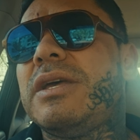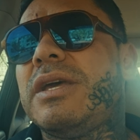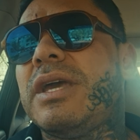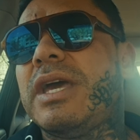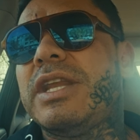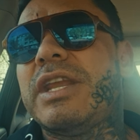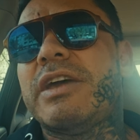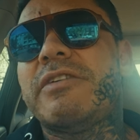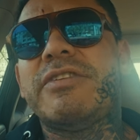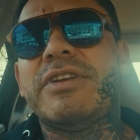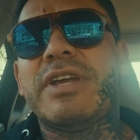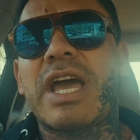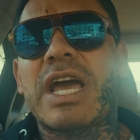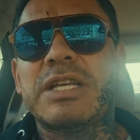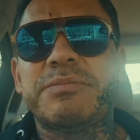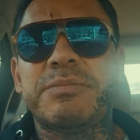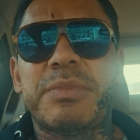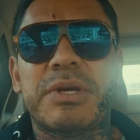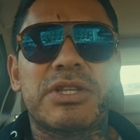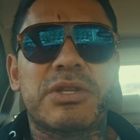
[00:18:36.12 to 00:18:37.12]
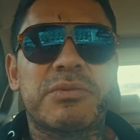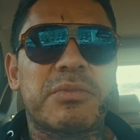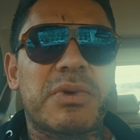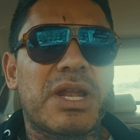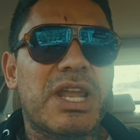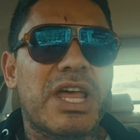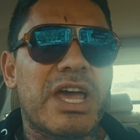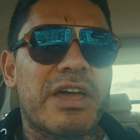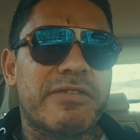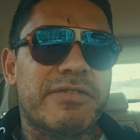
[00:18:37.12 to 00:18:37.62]
In every aspect of my
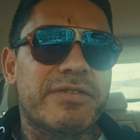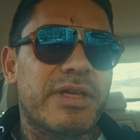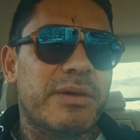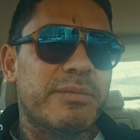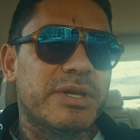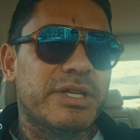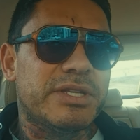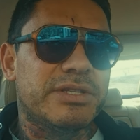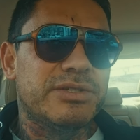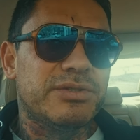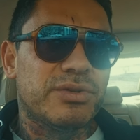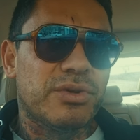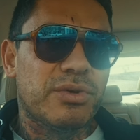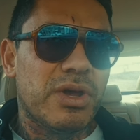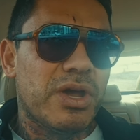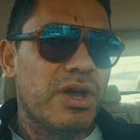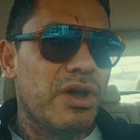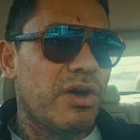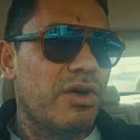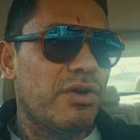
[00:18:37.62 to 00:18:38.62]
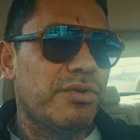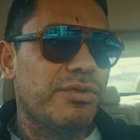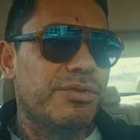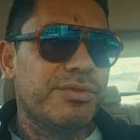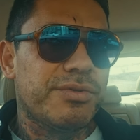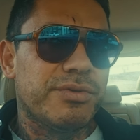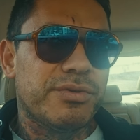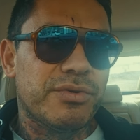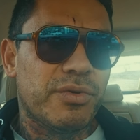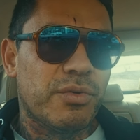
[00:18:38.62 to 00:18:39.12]
life, that means, you know,
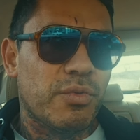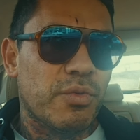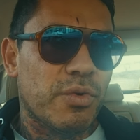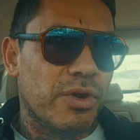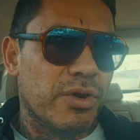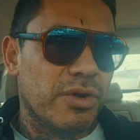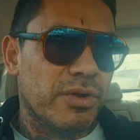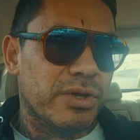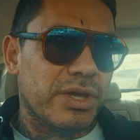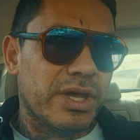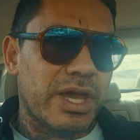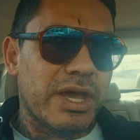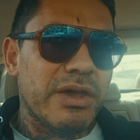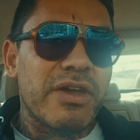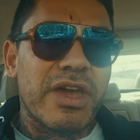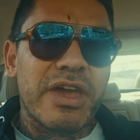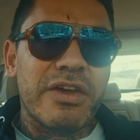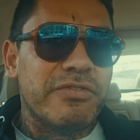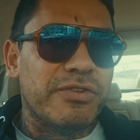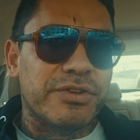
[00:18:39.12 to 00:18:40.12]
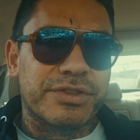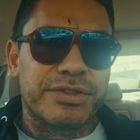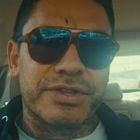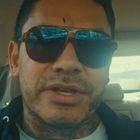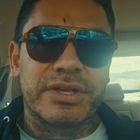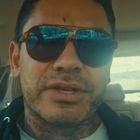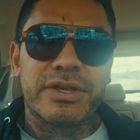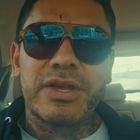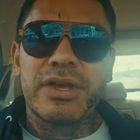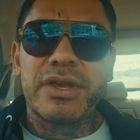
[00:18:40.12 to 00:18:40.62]
health, you know, work,
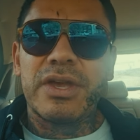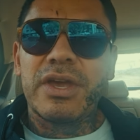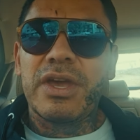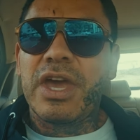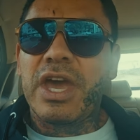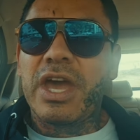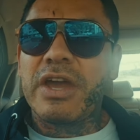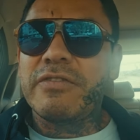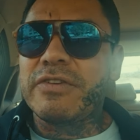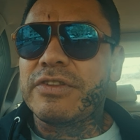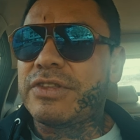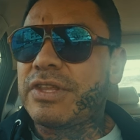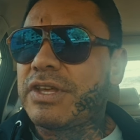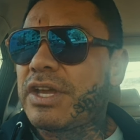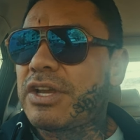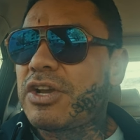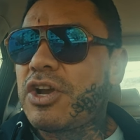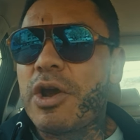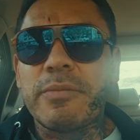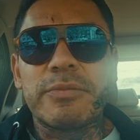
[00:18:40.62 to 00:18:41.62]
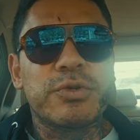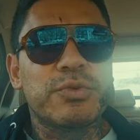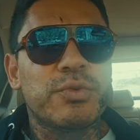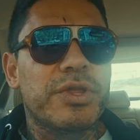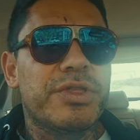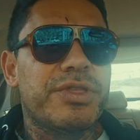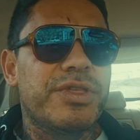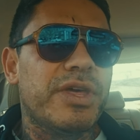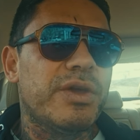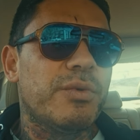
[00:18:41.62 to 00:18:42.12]
everything. It comes
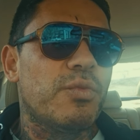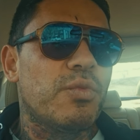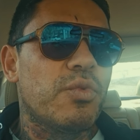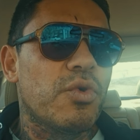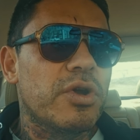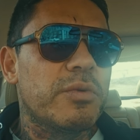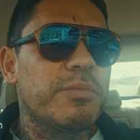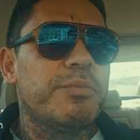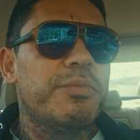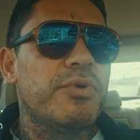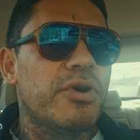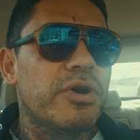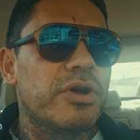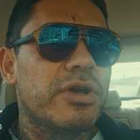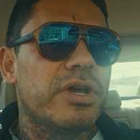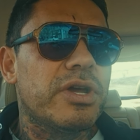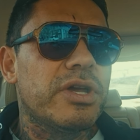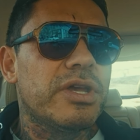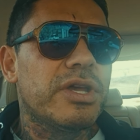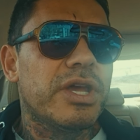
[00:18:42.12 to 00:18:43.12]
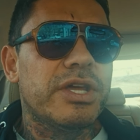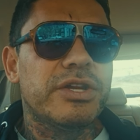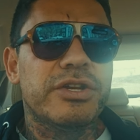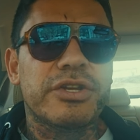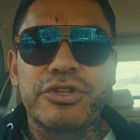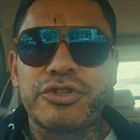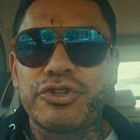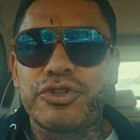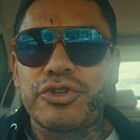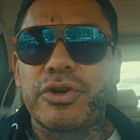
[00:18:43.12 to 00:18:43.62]
with a workbook and
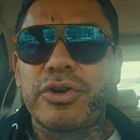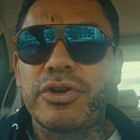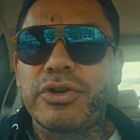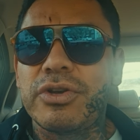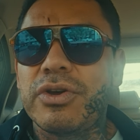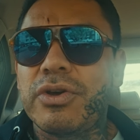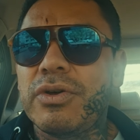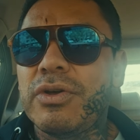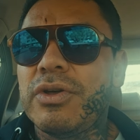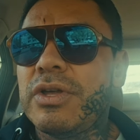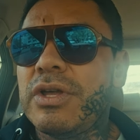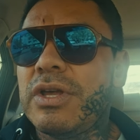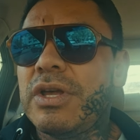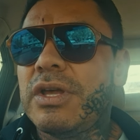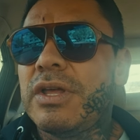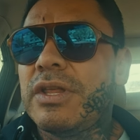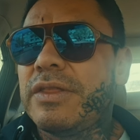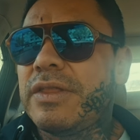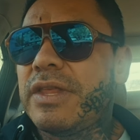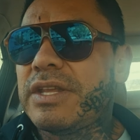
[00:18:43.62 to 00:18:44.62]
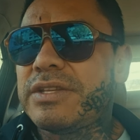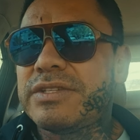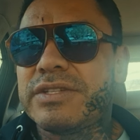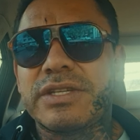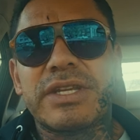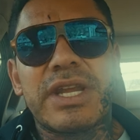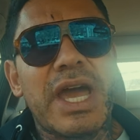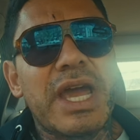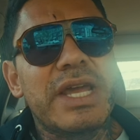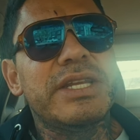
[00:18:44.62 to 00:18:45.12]
a journal, that it's a
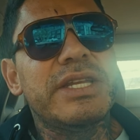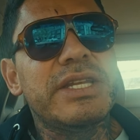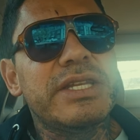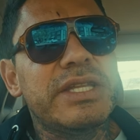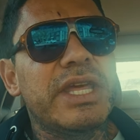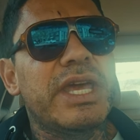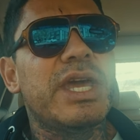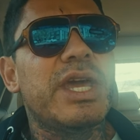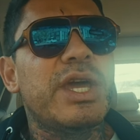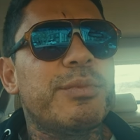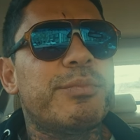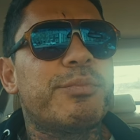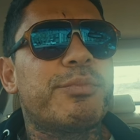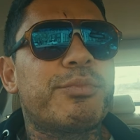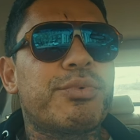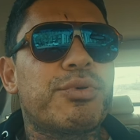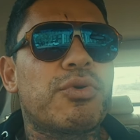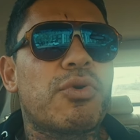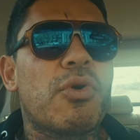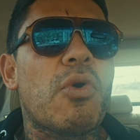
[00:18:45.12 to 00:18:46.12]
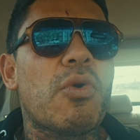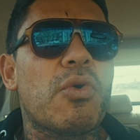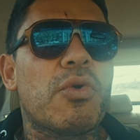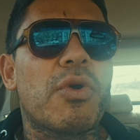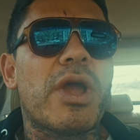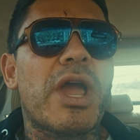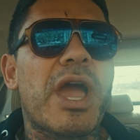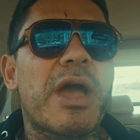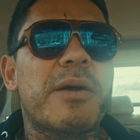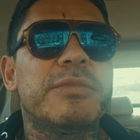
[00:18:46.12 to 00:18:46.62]
90-day
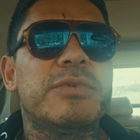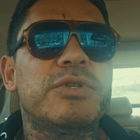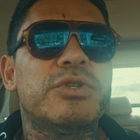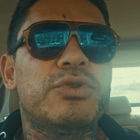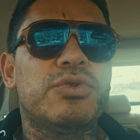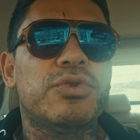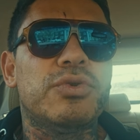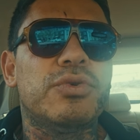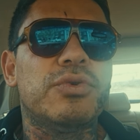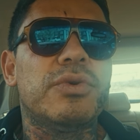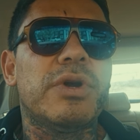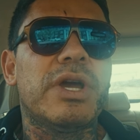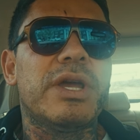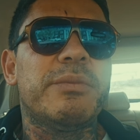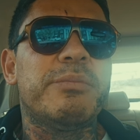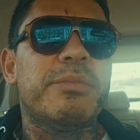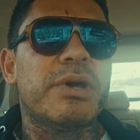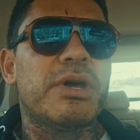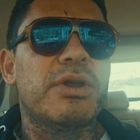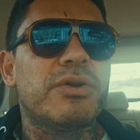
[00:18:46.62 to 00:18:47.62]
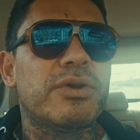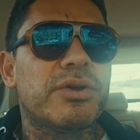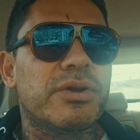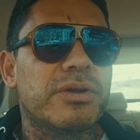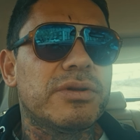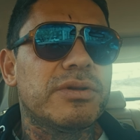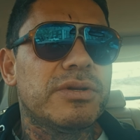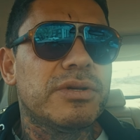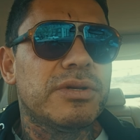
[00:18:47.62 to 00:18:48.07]
program to a better,